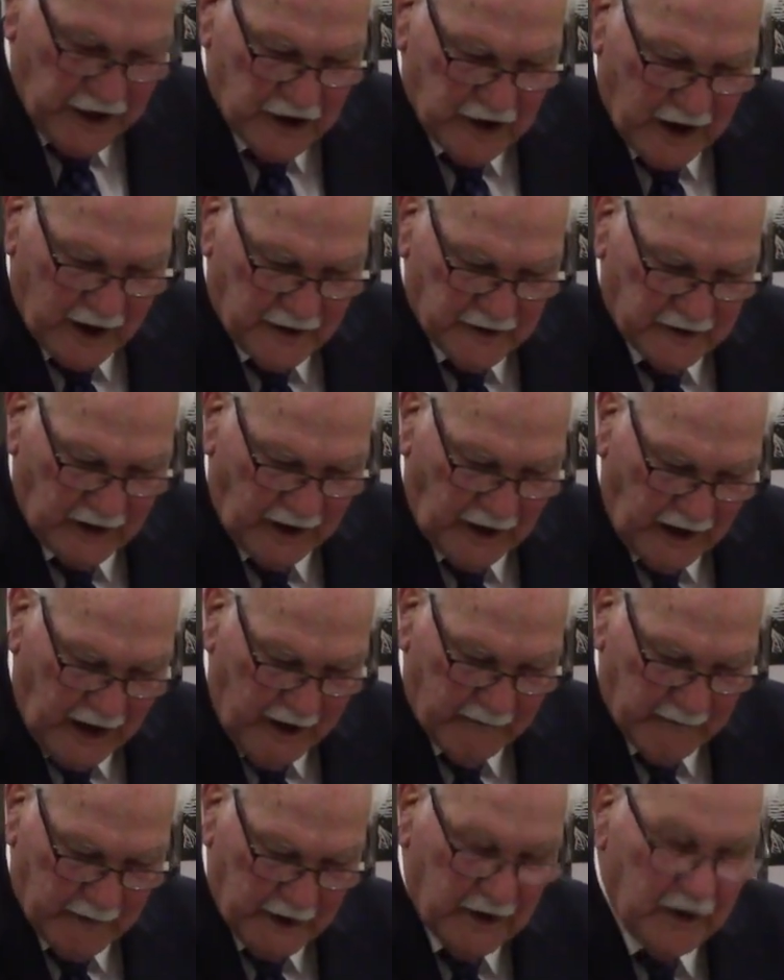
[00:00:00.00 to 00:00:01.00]
us that
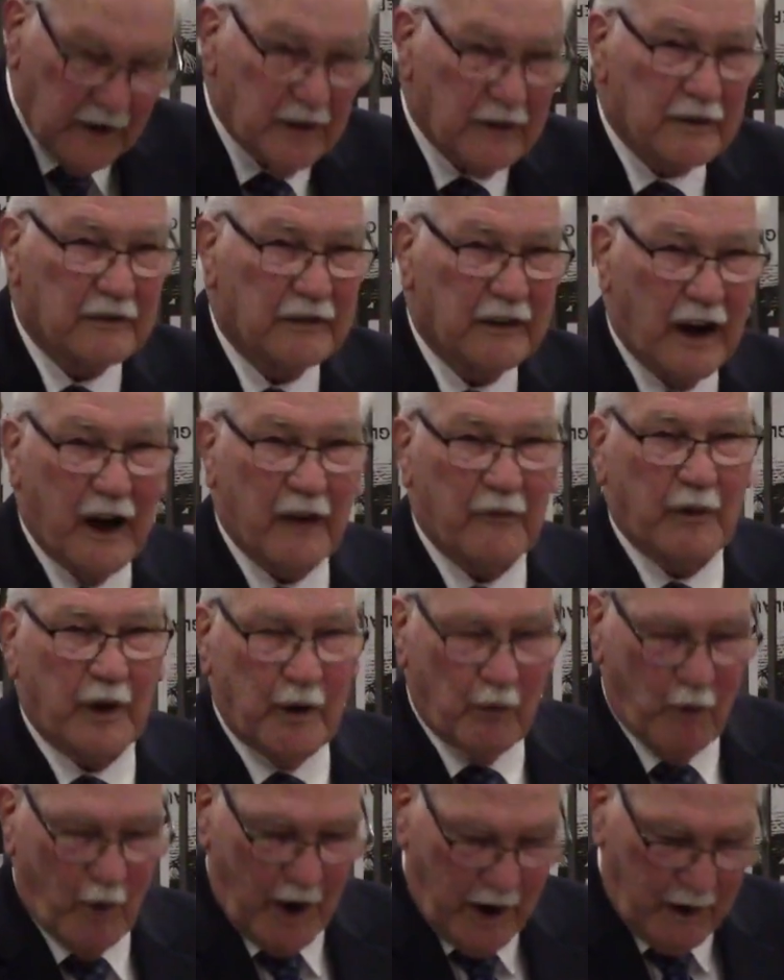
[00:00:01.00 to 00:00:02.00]
leaven is
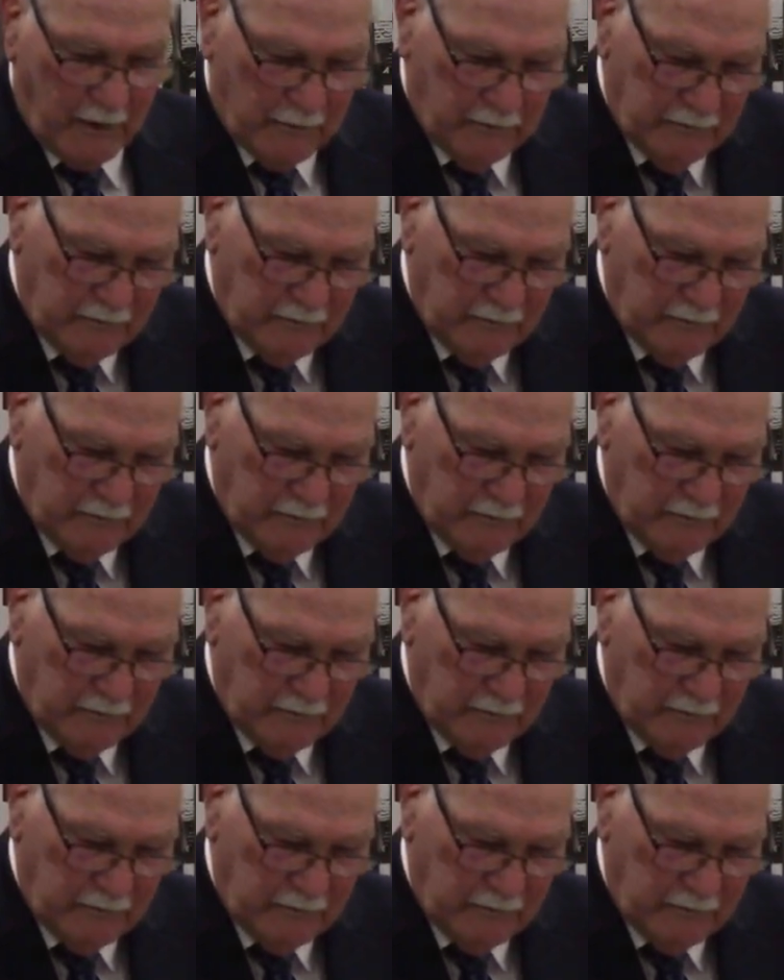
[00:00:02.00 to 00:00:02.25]
everywhere.